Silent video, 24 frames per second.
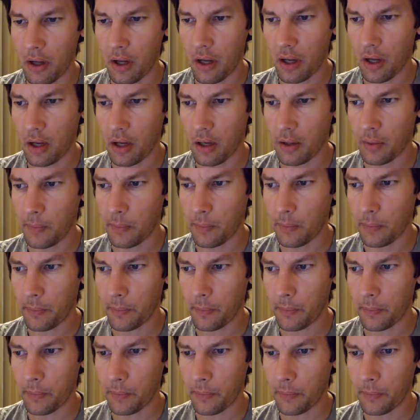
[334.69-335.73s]
Um,
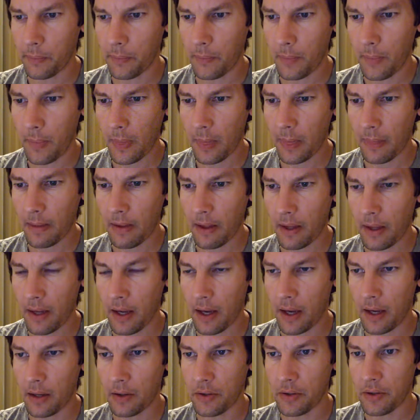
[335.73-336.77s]

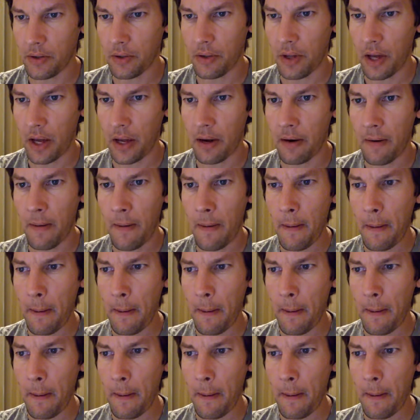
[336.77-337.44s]
yeah, do that.